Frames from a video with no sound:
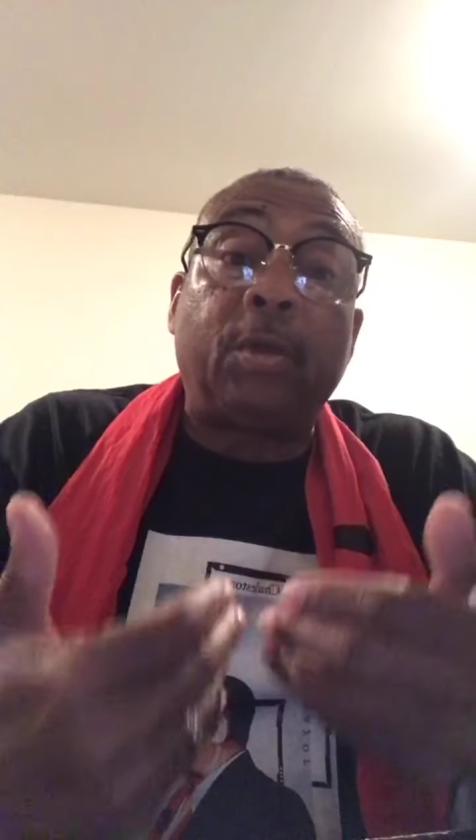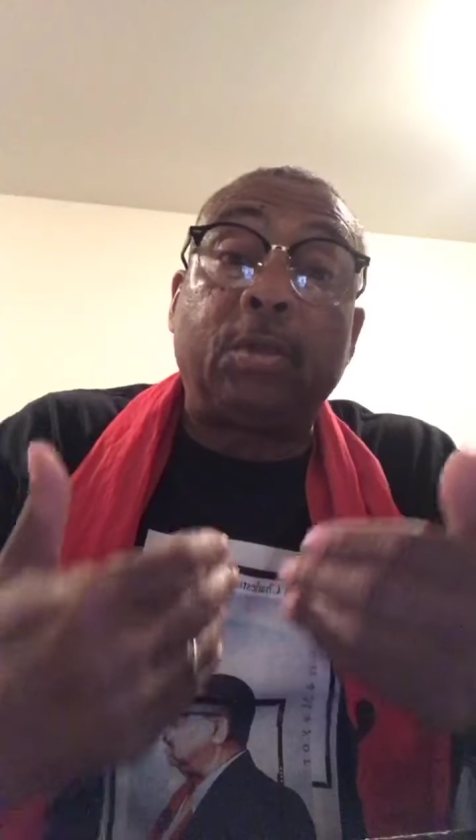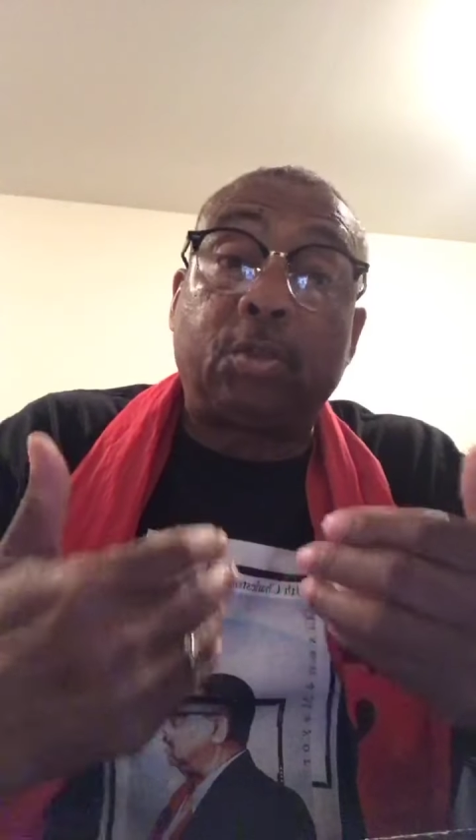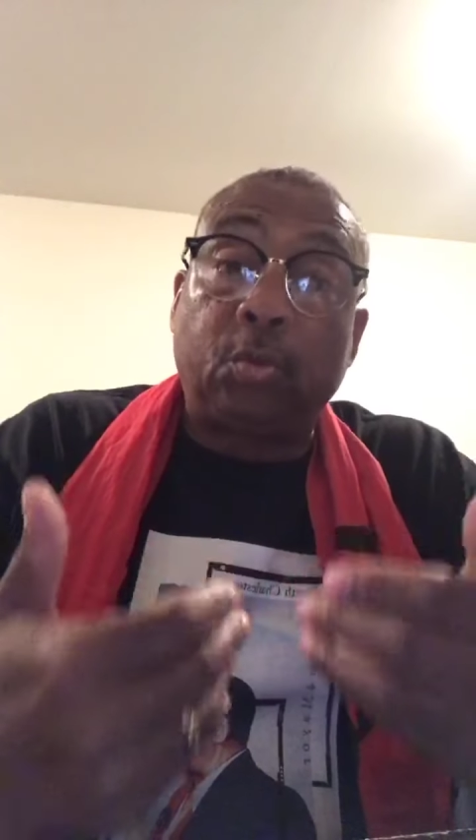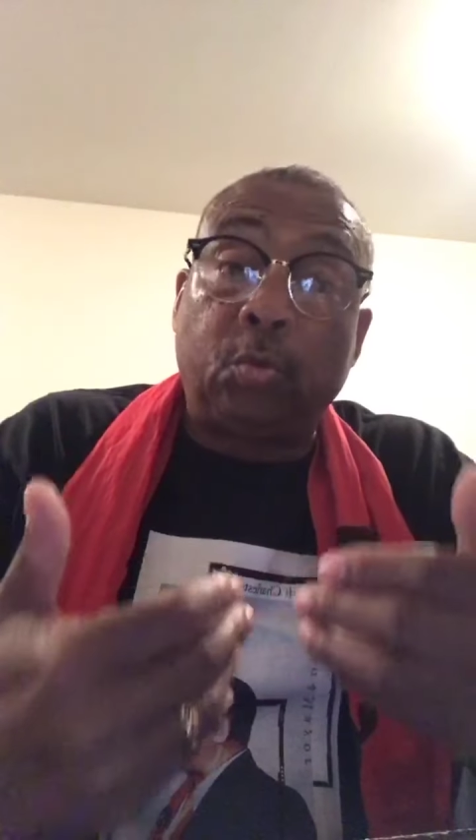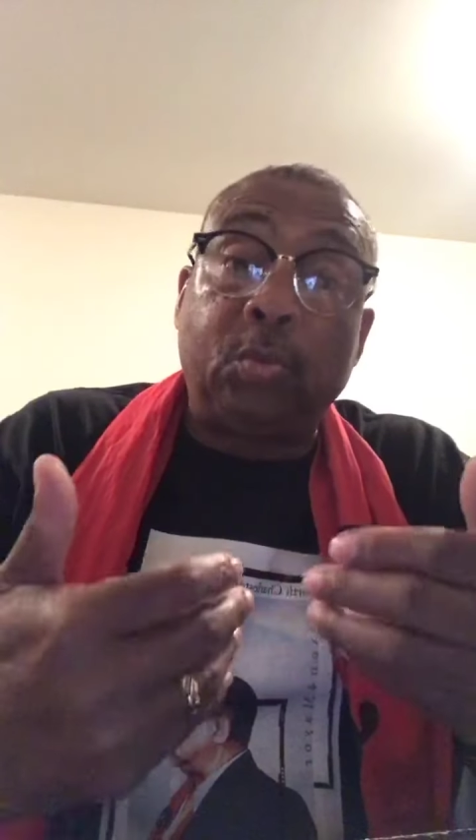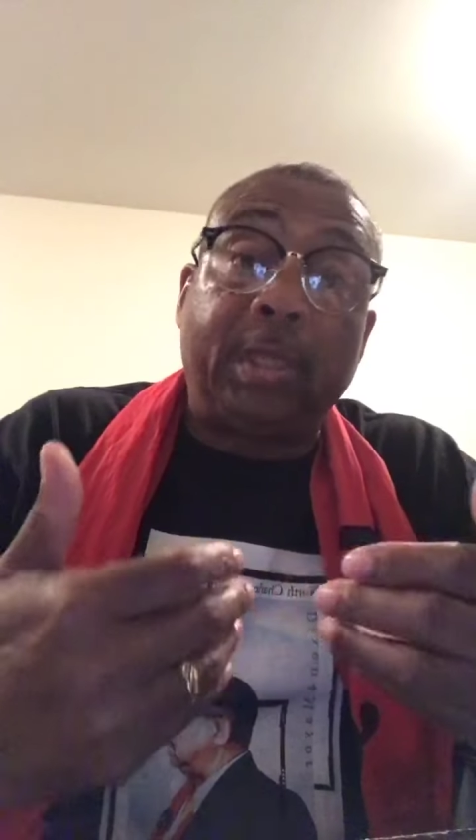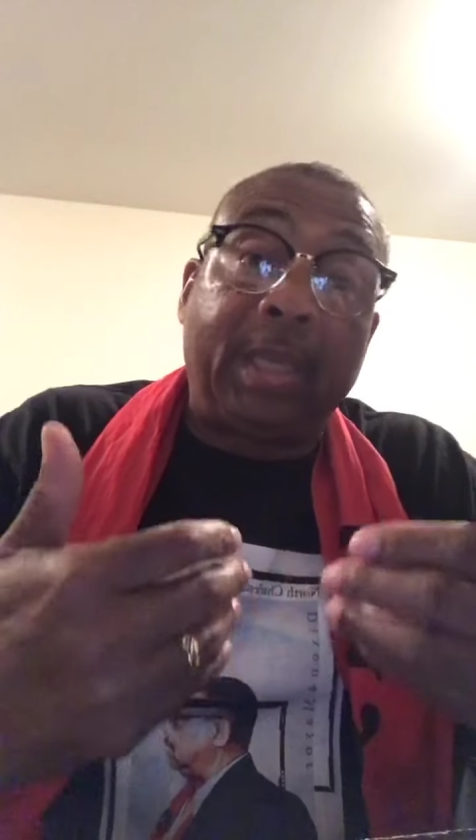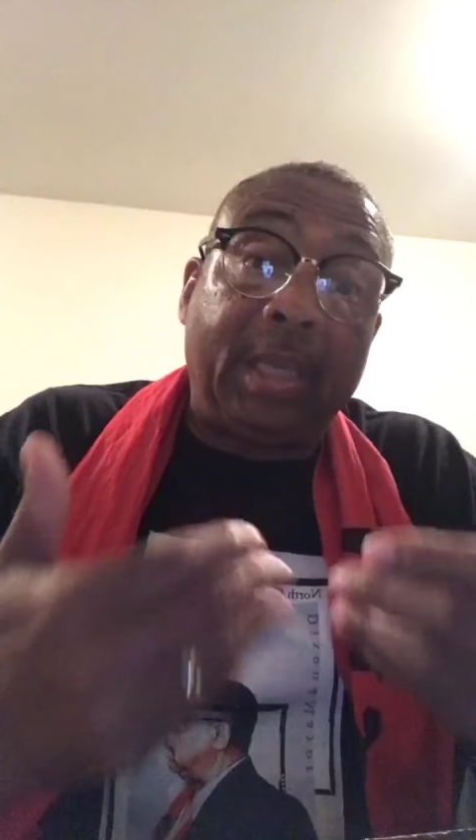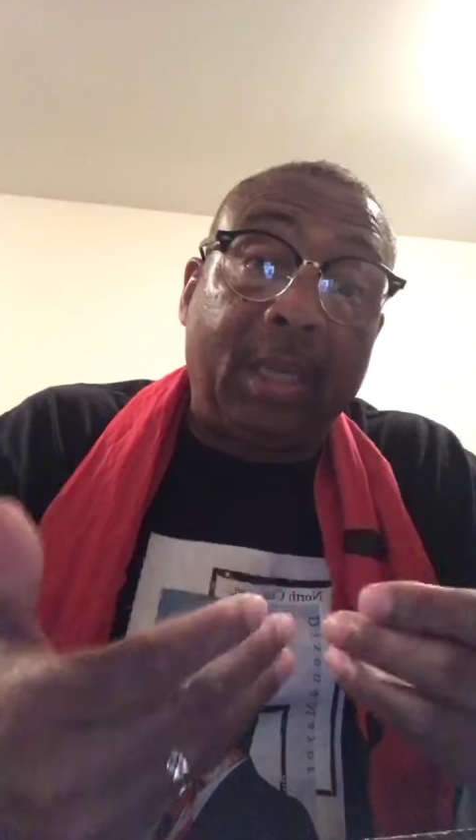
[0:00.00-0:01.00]
on
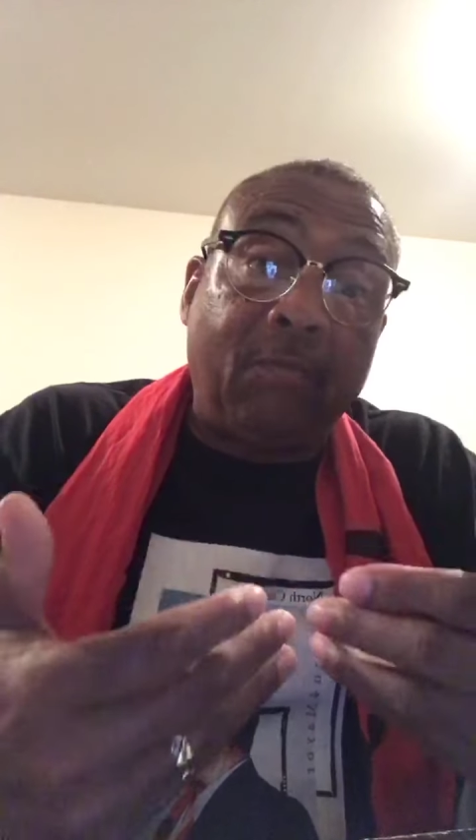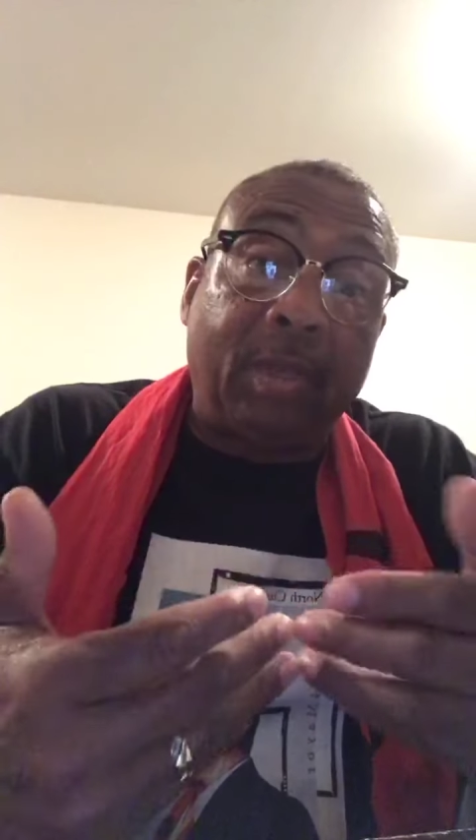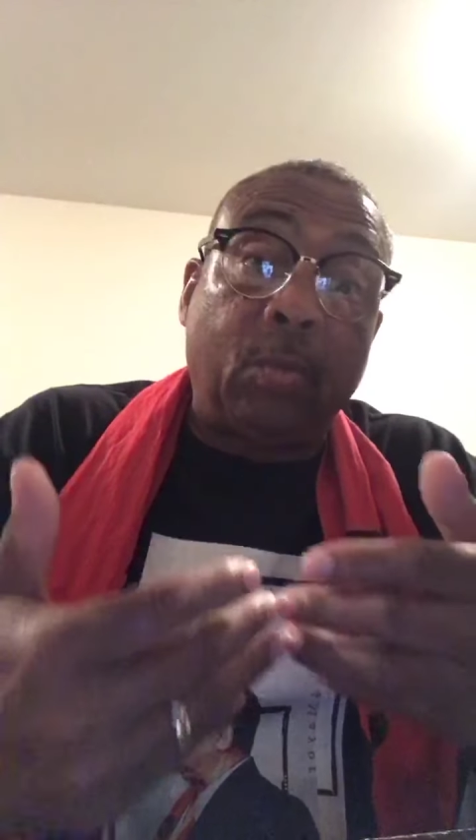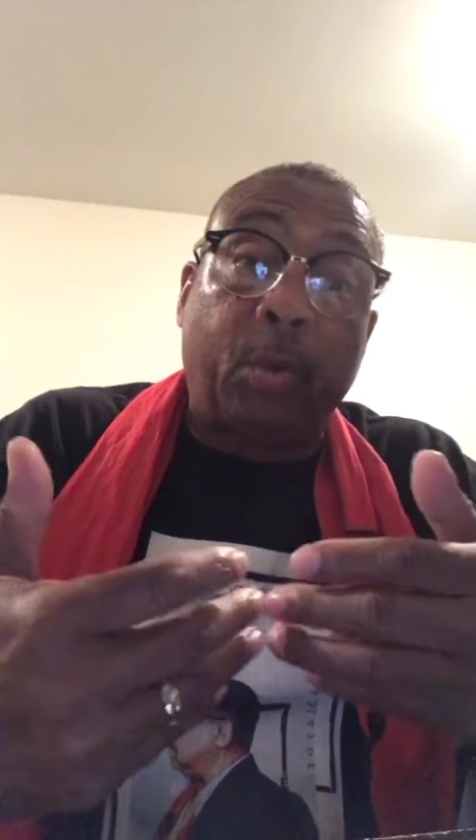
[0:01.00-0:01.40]
Tuesday evening,